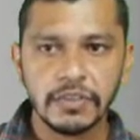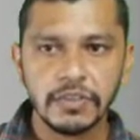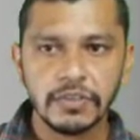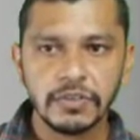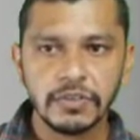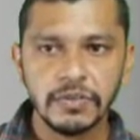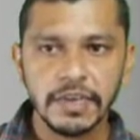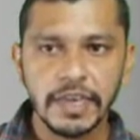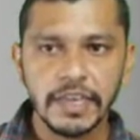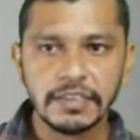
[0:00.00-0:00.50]

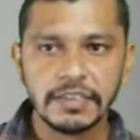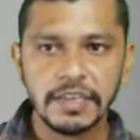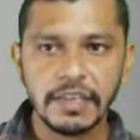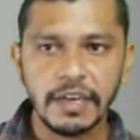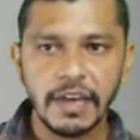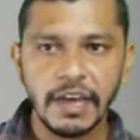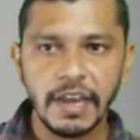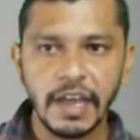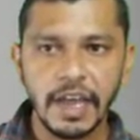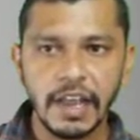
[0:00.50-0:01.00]
So we can say
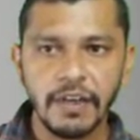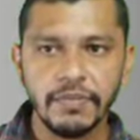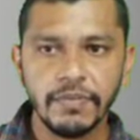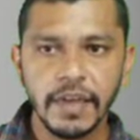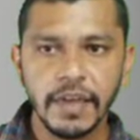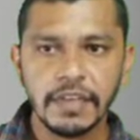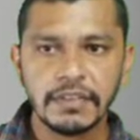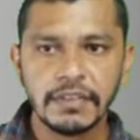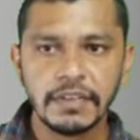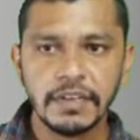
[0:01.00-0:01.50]
that
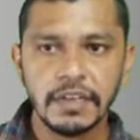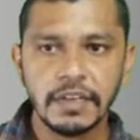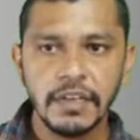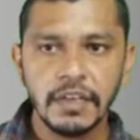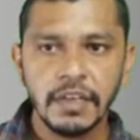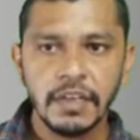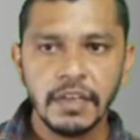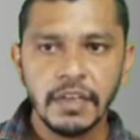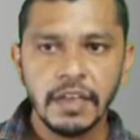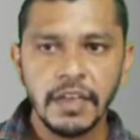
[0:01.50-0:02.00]
alpha is the
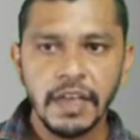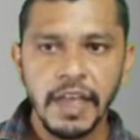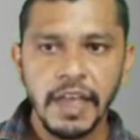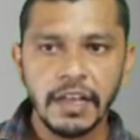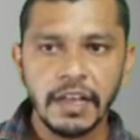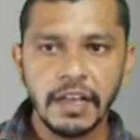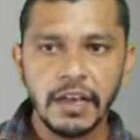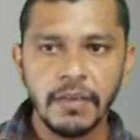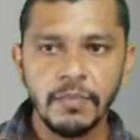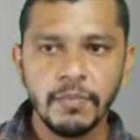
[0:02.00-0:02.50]

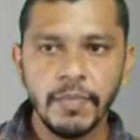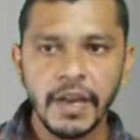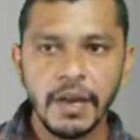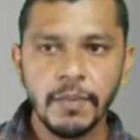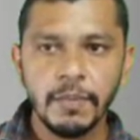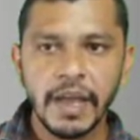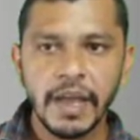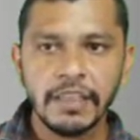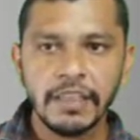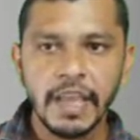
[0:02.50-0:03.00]
angle
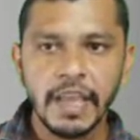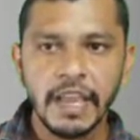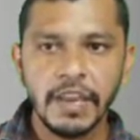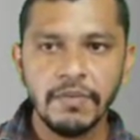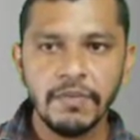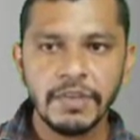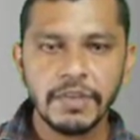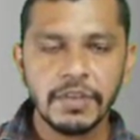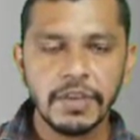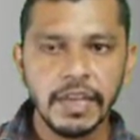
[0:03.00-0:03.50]
made by the
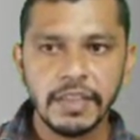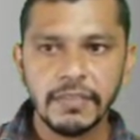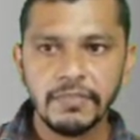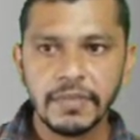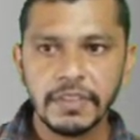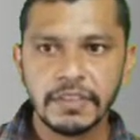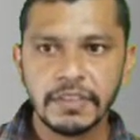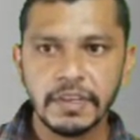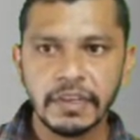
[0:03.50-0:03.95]
elevation line with